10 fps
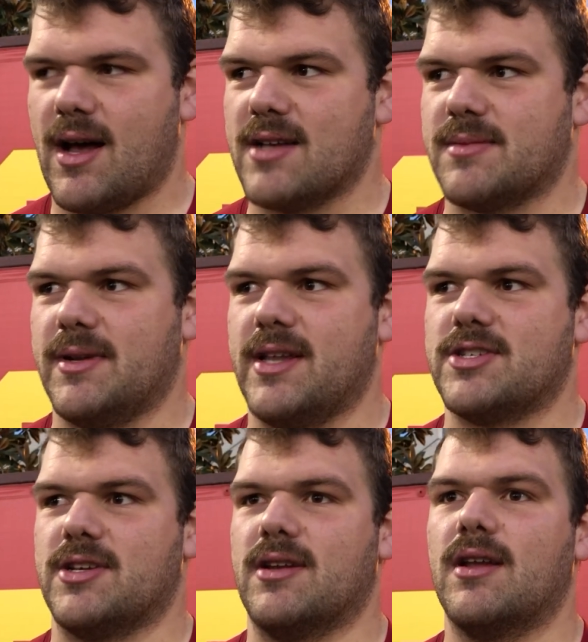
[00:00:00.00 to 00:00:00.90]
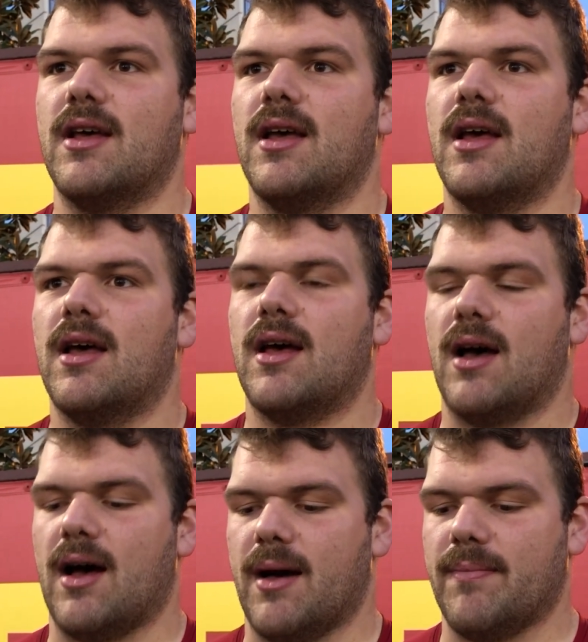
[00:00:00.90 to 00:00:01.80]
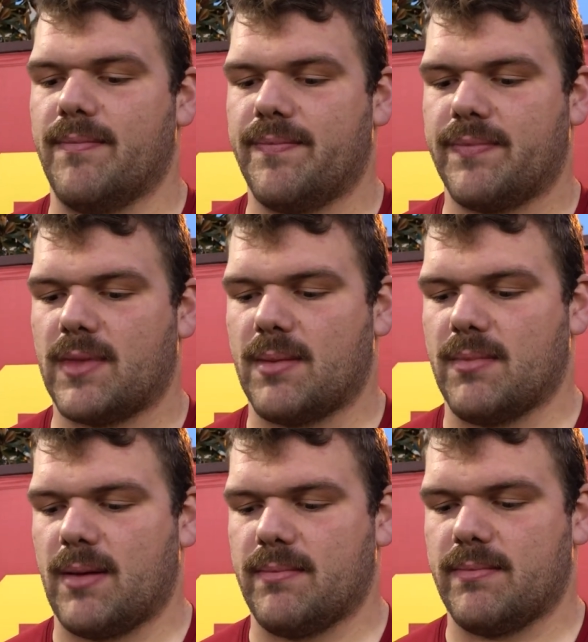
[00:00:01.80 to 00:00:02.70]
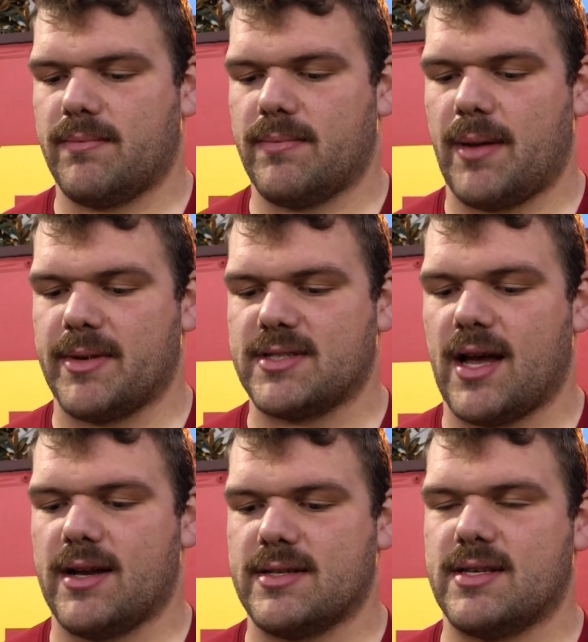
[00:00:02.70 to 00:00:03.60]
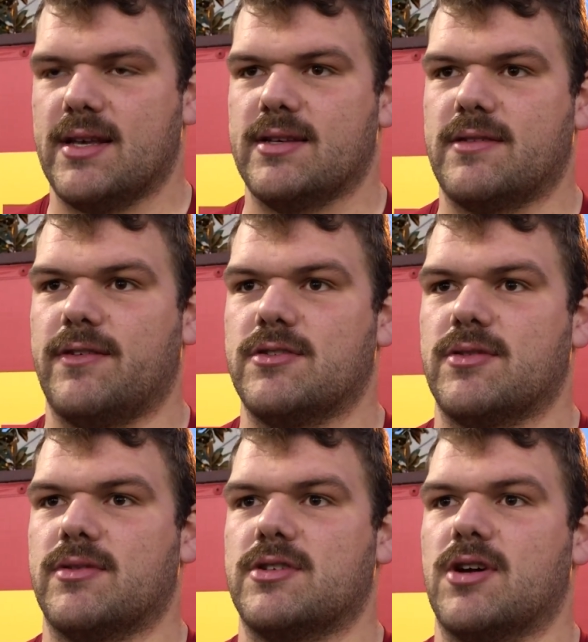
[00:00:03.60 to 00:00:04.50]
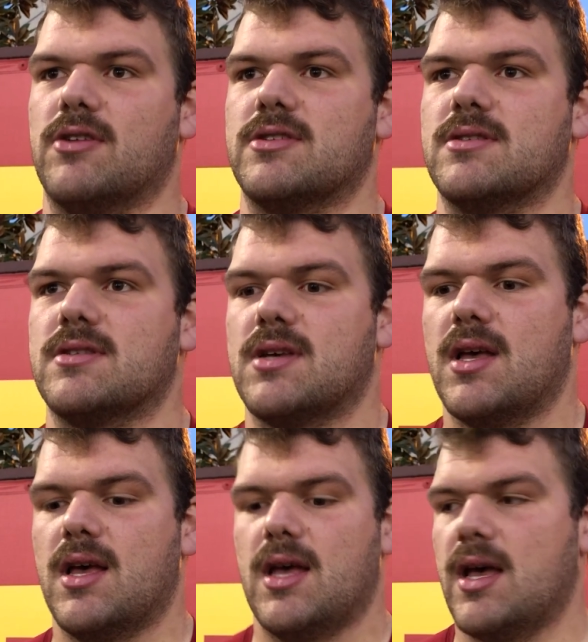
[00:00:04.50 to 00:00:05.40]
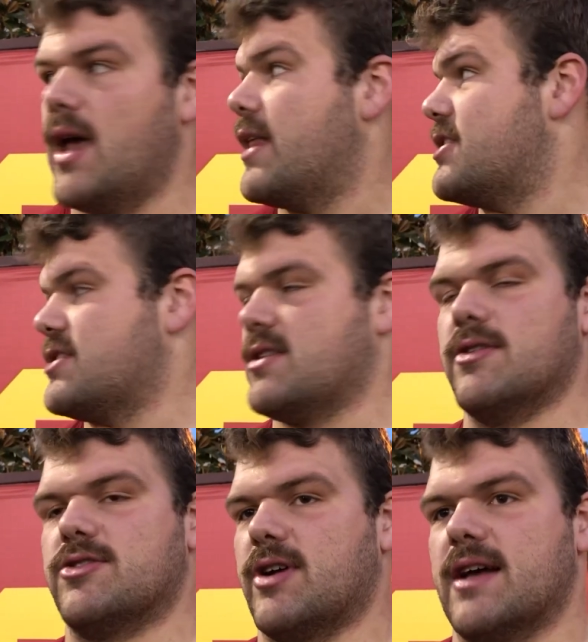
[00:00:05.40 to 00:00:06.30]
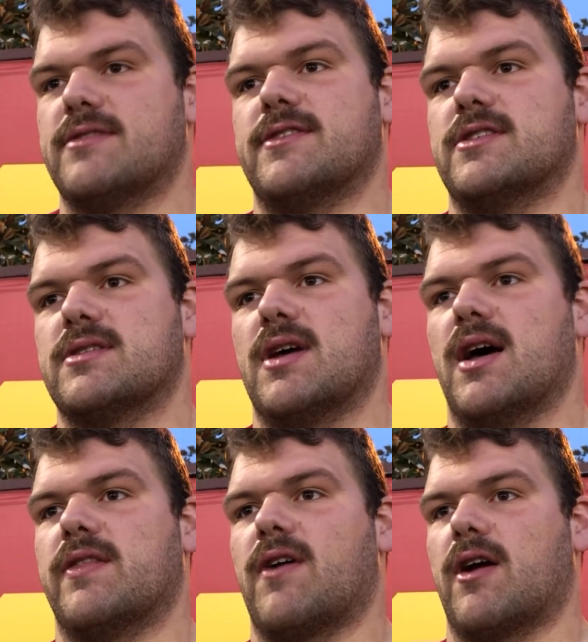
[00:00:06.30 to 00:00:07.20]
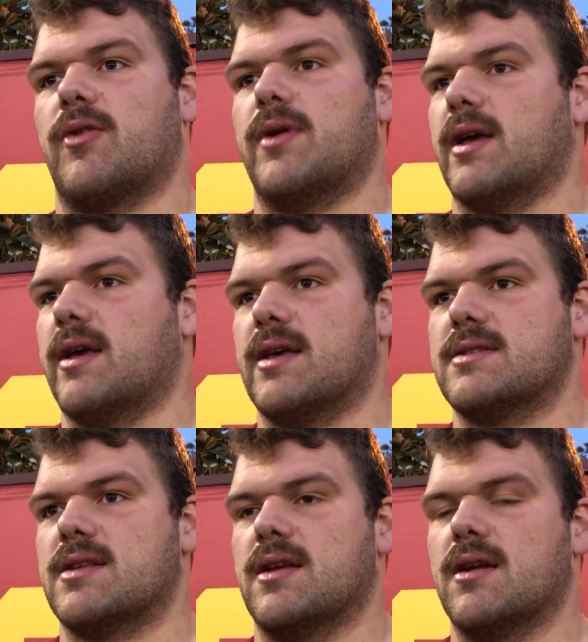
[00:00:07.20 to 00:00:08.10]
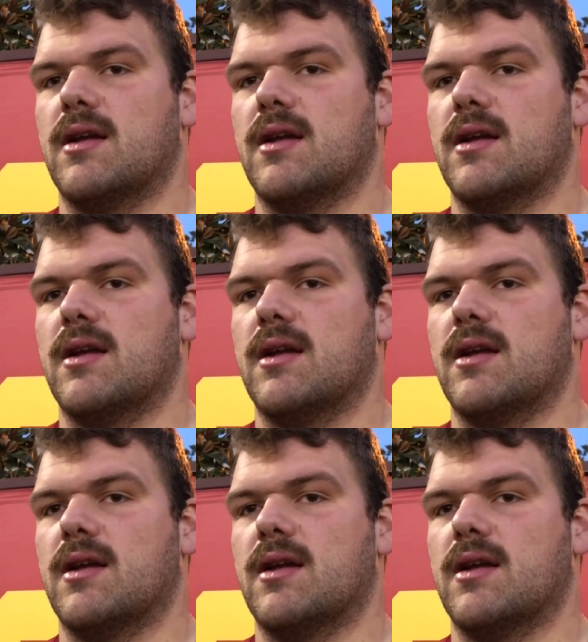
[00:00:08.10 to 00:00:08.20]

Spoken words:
awesome addition. I'm excited to see his future with the Trojans. And then just the new transfers, Tarquin and Kingston.